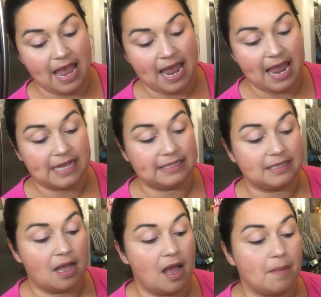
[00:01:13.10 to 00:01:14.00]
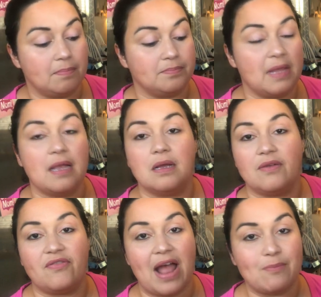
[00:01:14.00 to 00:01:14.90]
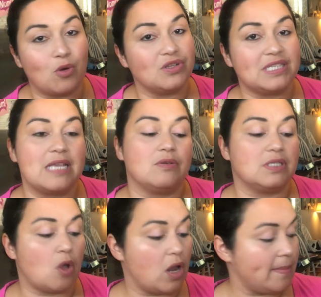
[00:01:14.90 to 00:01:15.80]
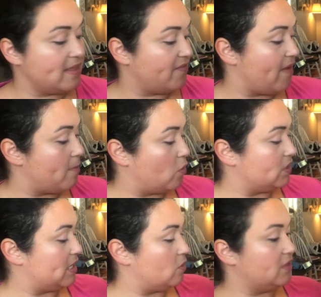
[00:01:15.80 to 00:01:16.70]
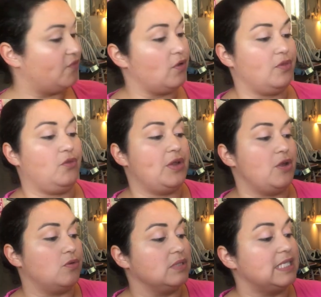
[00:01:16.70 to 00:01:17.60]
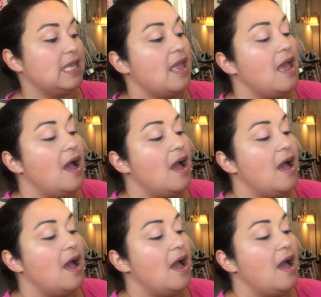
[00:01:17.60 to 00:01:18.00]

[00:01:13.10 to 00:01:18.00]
and um, fine motor skills, all about the fine motor skills for three-year-olds.